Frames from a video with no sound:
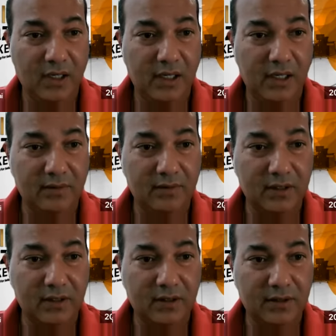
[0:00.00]
and
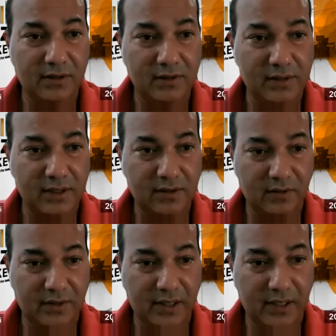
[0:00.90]
we're going to use this
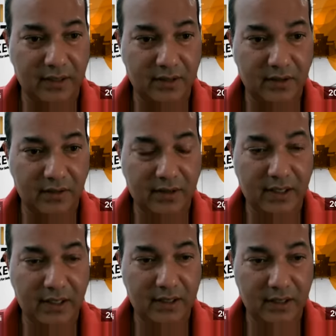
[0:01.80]
over here.
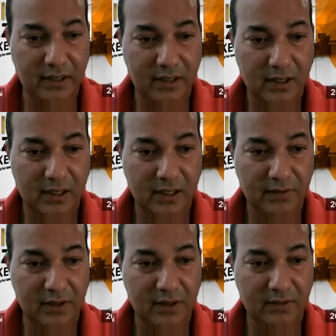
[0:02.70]
Okay, and
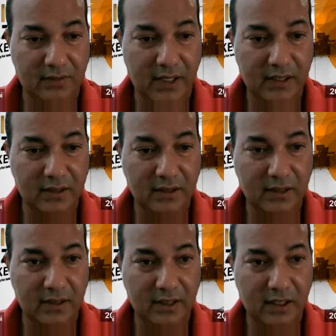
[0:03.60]
we're going to write
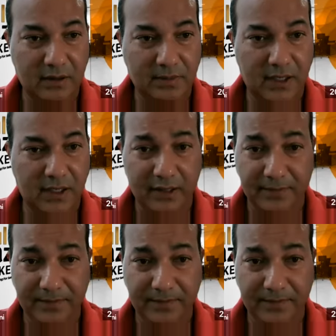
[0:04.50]
apply.